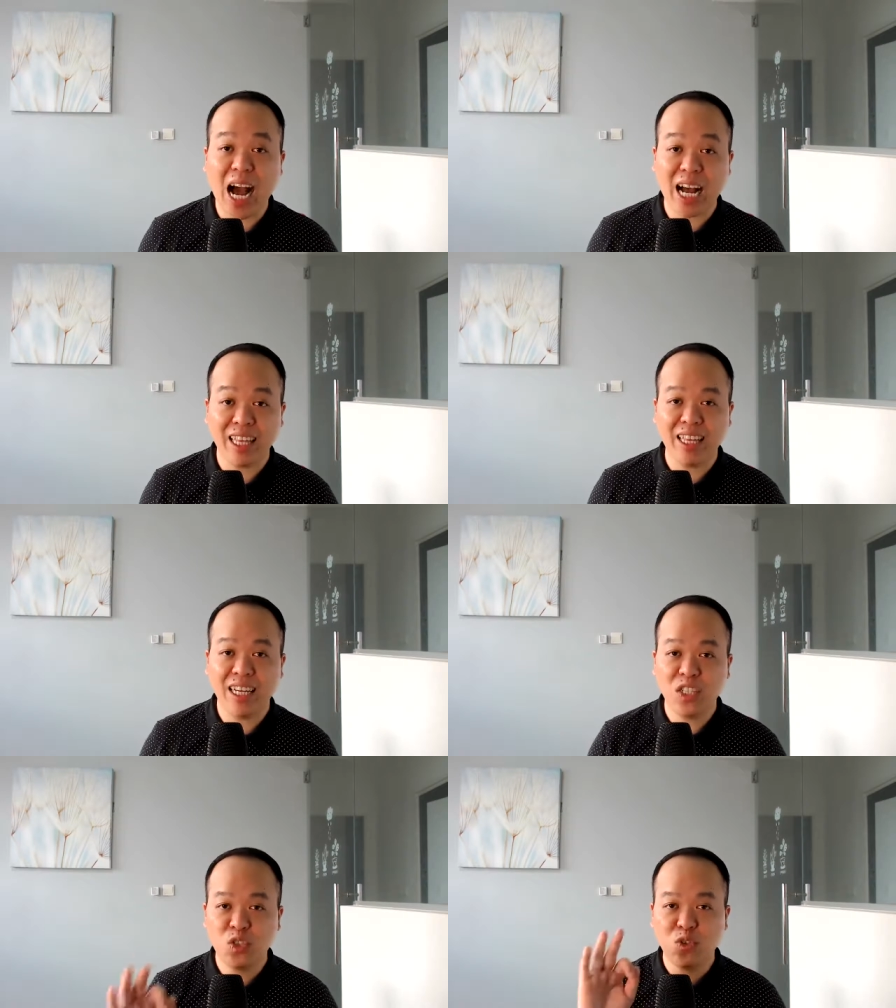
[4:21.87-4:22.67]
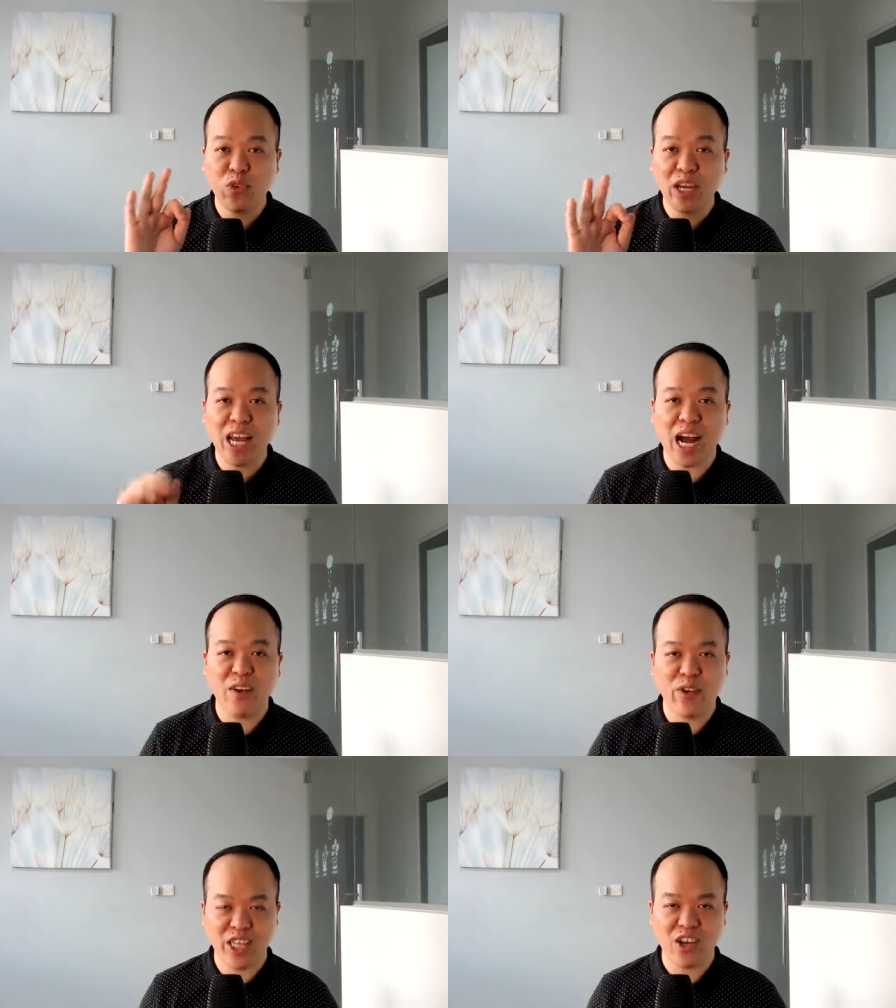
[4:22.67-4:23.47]
under
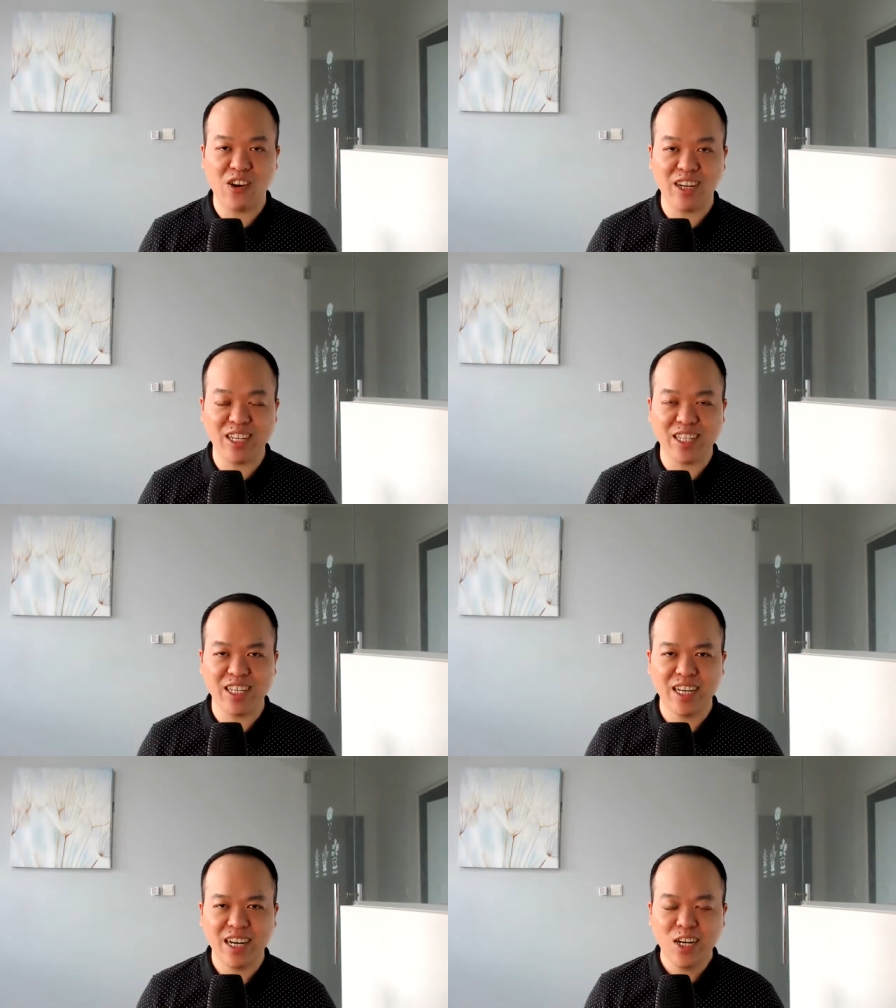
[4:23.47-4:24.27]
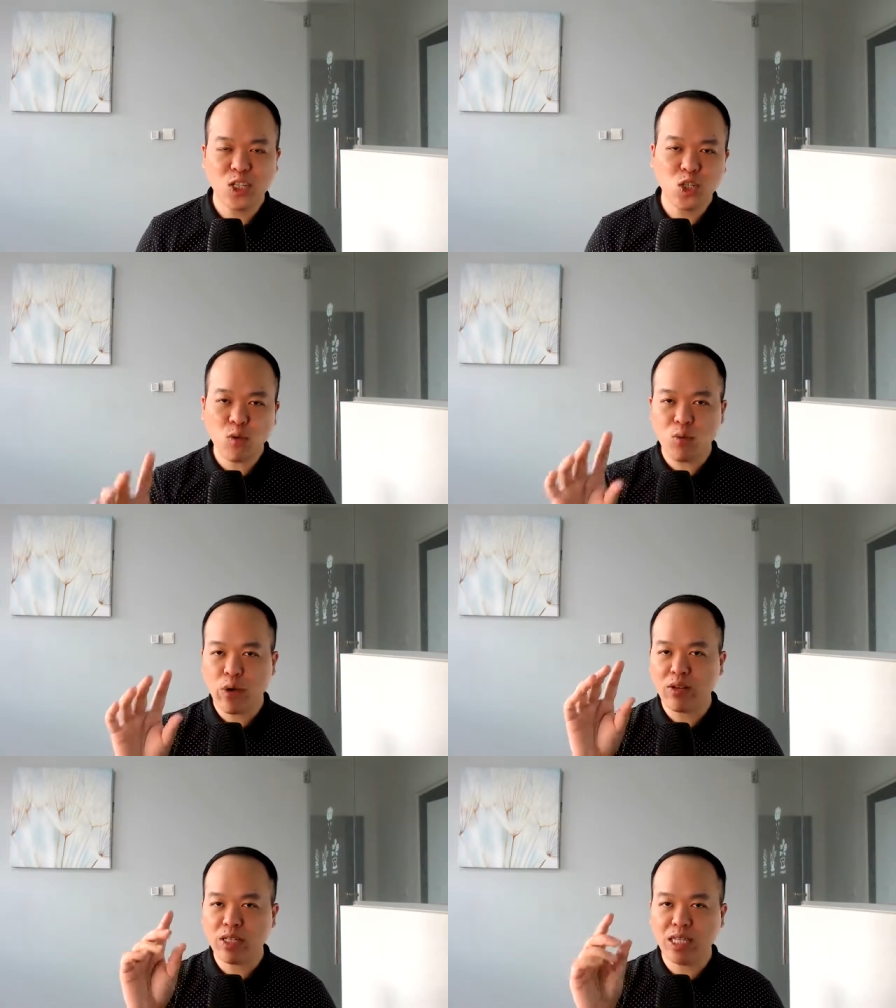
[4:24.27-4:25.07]
$300. So
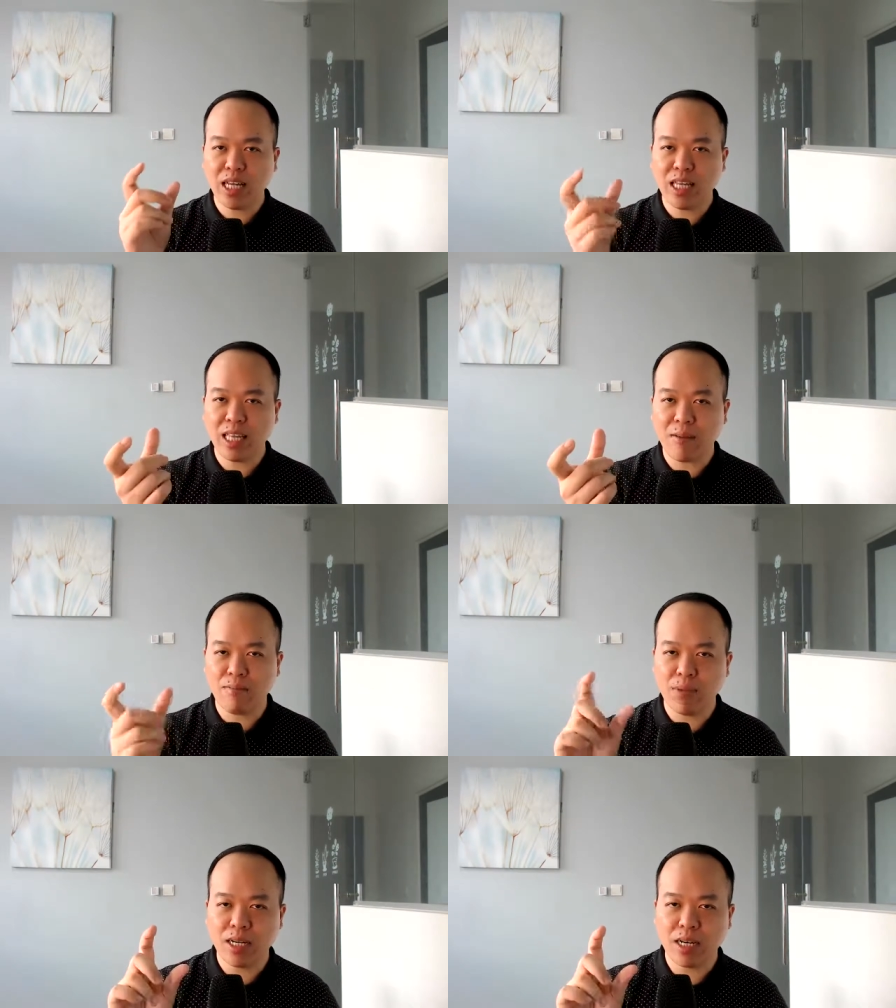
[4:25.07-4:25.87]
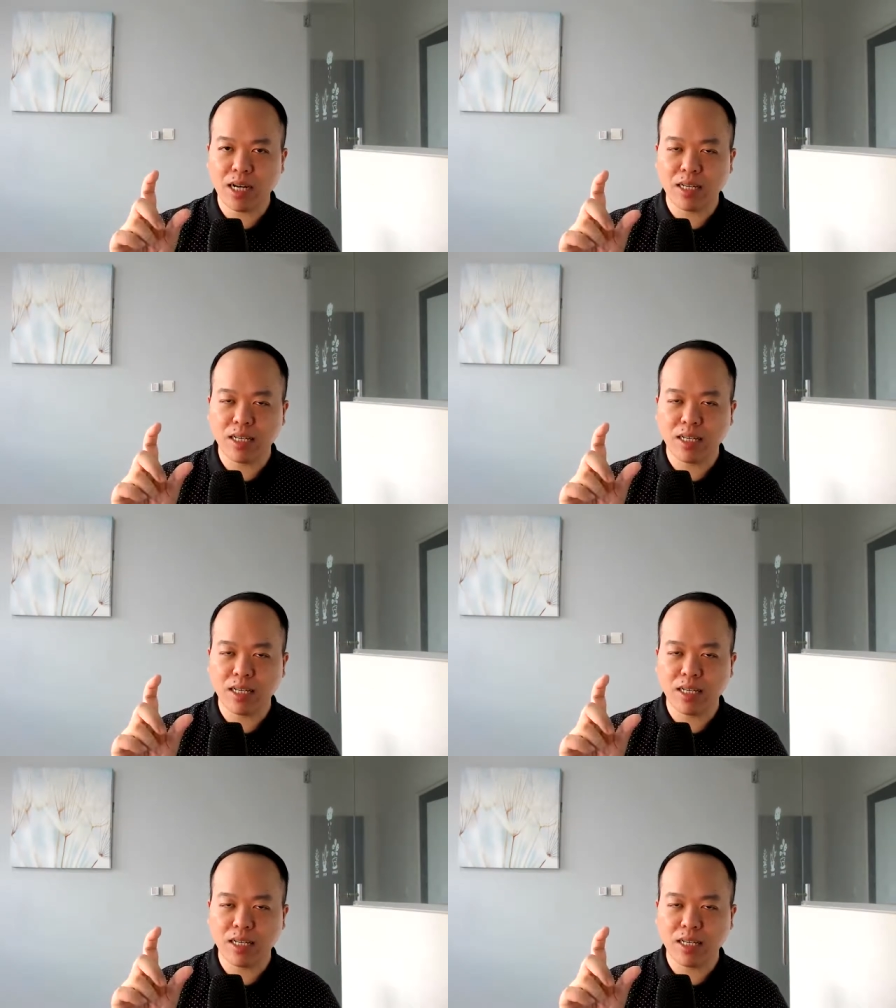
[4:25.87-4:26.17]
when you see the number